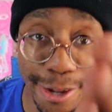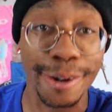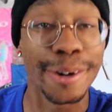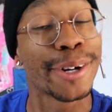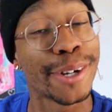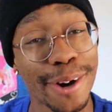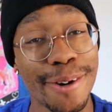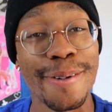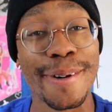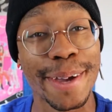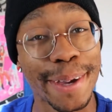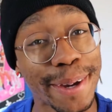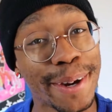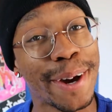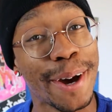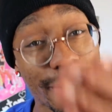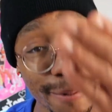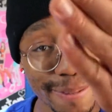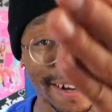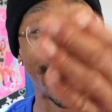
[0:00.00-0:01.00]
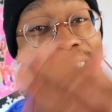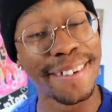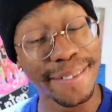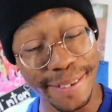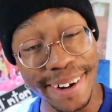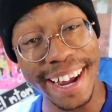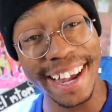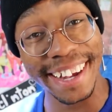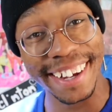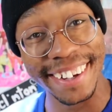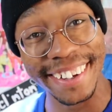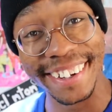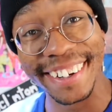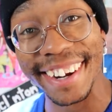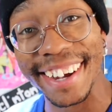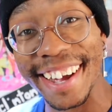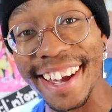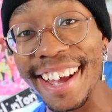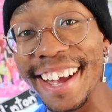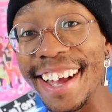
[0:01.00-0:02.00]
you're going all round
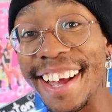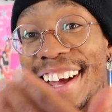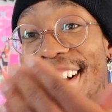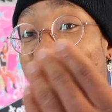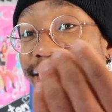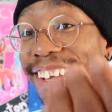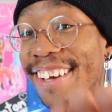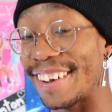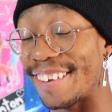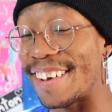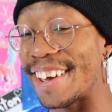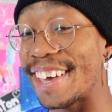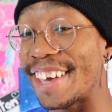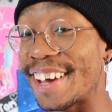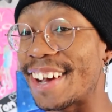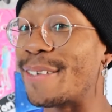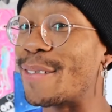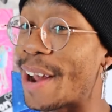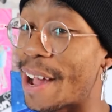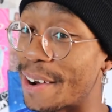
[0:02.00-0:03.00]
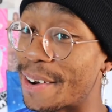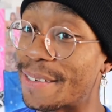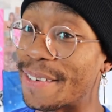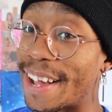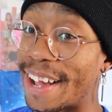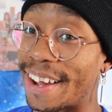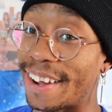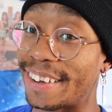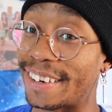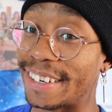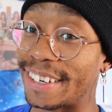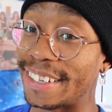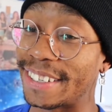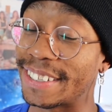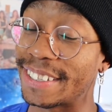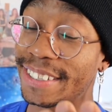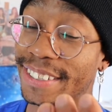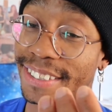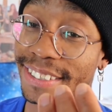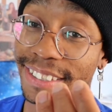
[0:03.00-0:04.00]
round. Going around and
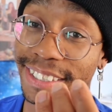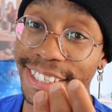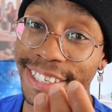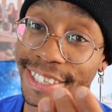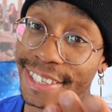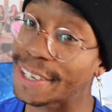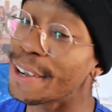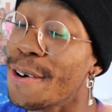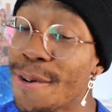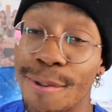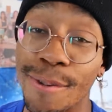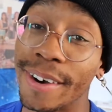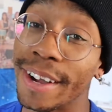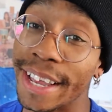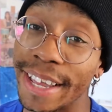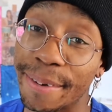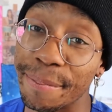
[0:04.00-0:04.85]
round. So what,